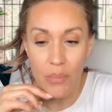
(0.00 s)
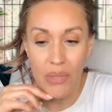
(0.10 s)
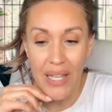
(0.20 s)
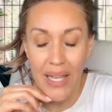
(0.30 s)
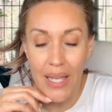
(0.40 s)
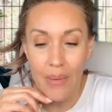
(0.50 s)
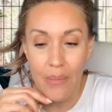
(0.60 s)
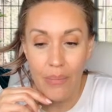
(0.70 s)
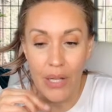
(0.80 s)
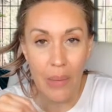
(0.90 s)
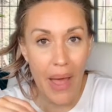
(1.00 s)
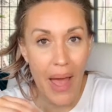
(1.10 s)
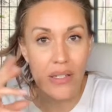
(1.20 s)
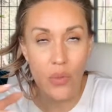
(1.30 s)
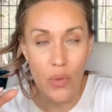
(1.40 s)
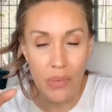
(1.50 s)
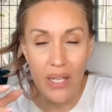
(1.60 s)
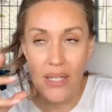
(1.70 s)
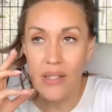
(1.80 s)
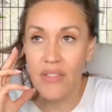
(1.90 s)
playbacks, the
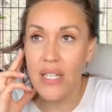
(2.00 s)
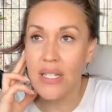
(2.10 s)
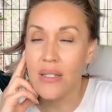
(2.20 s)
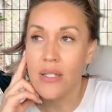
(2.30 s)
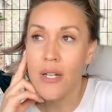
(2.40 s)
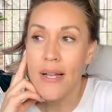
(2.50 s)
replays of this.